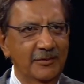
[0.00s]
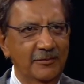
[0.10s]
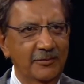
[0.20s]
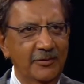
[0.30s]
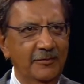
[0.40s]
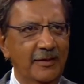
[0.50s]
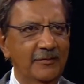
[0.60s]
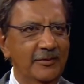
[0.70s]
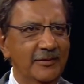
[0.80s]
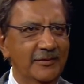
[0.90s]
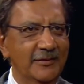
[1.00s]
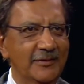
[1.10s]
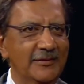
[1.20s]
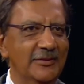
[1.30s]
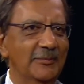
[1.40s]
for 45 years.
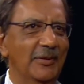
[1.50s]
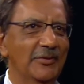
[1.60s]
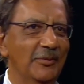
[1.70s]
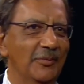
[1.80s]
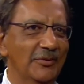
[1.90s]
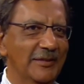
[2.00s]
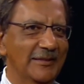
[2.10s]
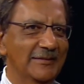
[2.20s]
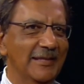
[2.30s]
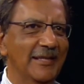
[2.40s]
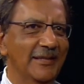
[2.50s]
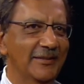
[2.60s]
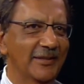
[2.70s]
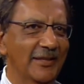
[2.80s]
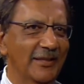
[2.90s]
This is about the most
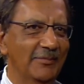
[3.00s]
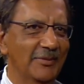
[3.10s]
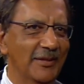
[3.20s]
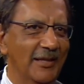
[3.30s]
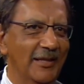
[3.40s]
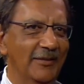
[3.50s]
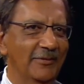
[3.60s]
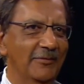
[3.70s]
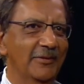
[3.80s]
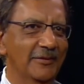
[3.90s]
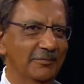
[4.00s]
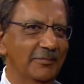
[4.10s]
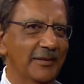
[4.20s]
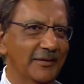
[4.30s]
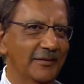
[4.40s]
exciting times I have ever
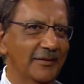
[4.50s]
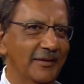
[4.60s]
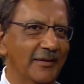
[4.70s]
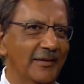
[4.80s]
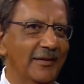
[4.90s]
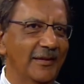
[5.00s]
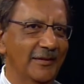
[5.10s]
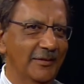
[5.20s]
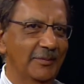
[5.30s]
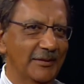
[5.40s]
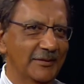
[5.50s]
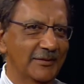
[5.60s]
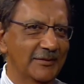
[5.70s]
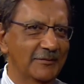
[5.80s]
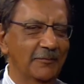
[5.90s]
been in the
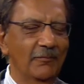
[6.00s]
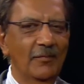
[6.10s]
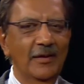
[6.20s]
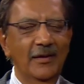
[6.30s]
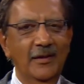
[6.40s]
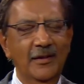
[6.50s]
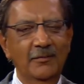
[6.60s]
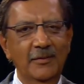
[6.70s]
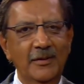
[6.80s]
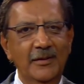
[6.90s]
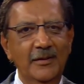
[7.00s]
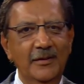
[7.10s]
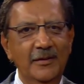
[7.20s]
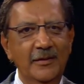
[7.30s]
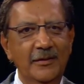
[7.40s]
business.
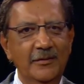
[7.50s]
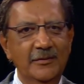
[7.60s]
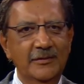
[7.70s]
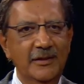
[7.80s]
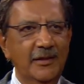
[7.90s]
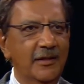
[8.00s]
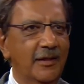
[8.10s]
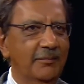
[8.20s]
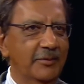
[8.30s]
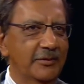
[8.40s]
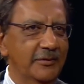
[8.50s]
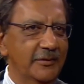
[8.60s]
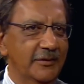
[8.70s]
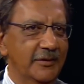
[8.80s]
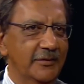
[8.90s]
You see an
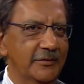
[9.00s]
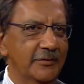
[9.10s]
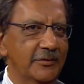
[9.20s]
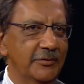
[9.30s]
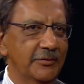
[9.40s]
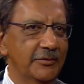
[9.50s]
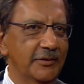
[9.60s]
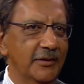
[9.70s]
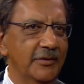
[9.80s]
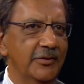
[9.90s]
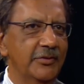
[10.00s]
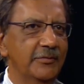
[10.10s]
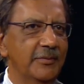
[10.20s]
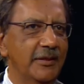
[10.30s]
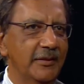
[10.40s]
opportunity to use a new
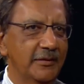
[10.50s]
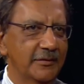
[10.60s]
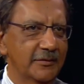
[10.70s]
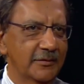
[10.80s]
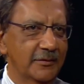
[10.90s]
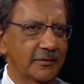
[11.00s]
means